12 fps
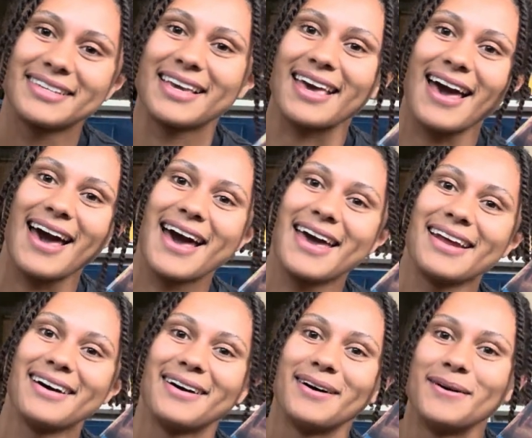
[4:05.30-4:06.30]
a
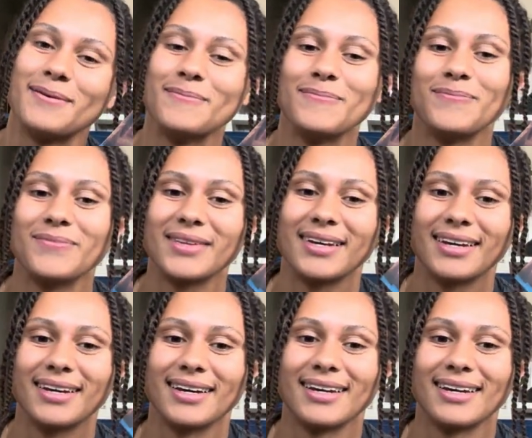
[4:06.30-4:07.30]
cat.
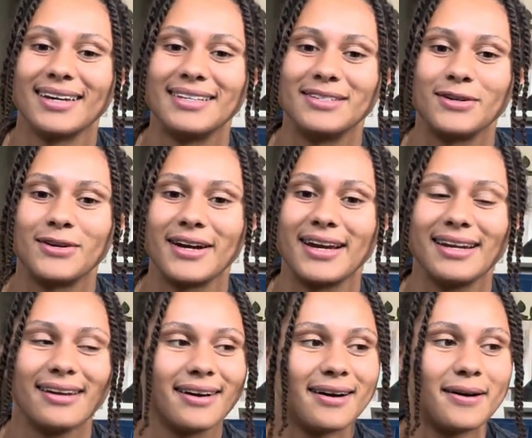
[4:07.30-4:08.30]
He's great.